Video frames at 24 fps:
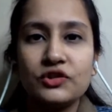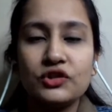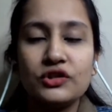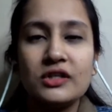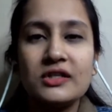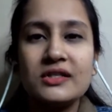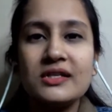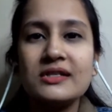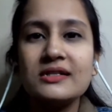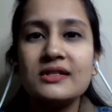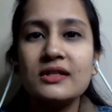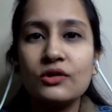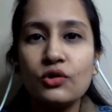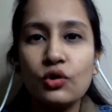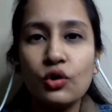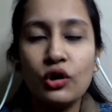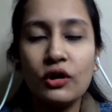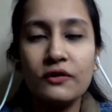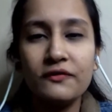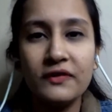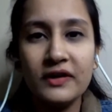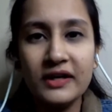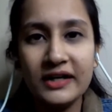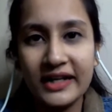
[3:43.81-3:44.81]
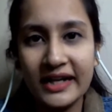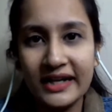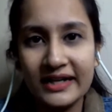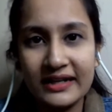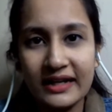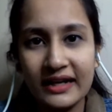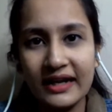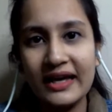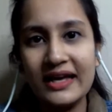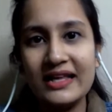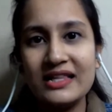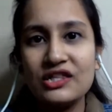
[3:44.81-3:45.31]
This is the role of a
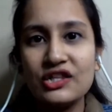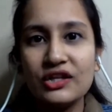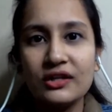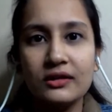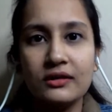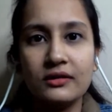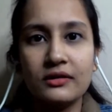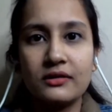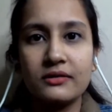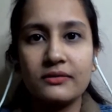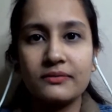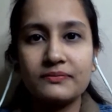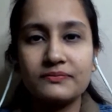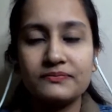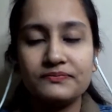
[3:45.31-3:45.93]
data engineer.